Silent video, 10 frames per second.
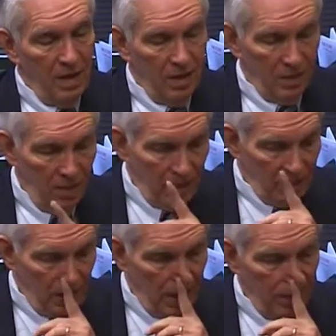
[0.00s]
In the
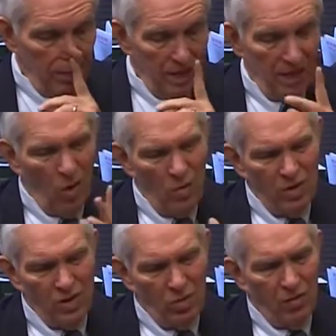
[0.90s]
meantime, it
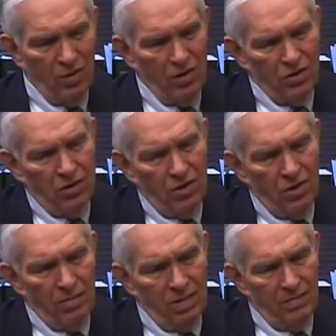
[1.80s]
always sort of
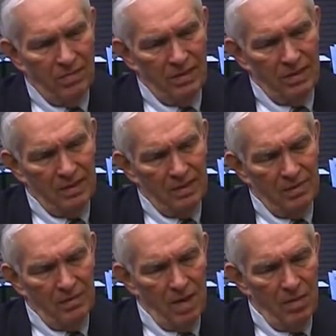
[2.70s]
understood
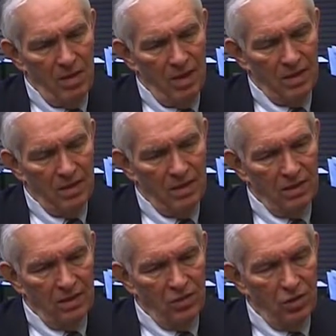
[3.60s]
maybe that
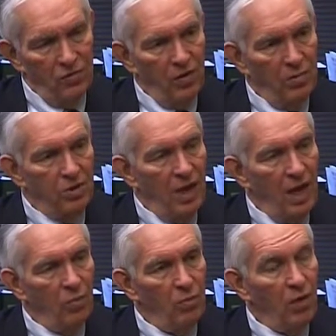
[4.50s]
Judge Phillips and
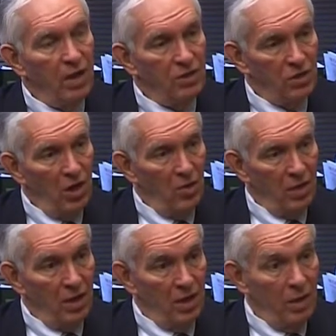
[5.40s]
I would practice law
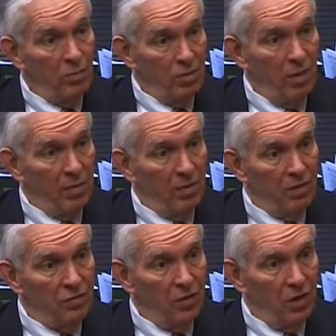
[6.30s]
together. He was a member of
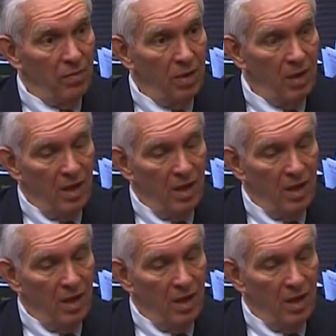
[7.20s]
this firm.